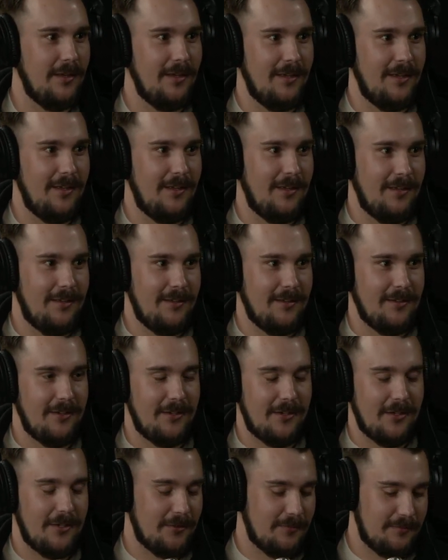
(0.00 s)
Right.
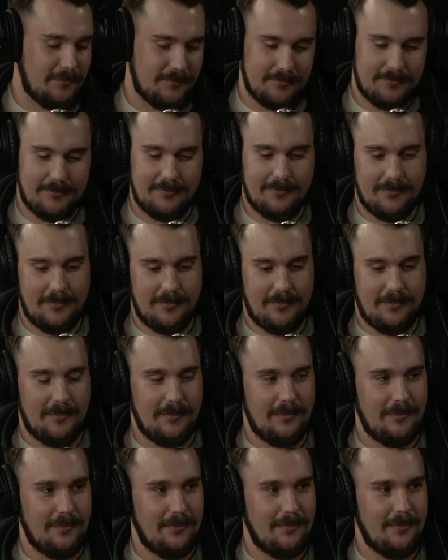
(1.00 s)
You know.
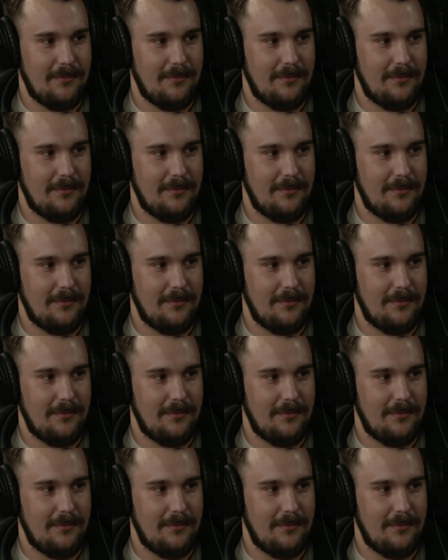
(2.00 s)
Yeah.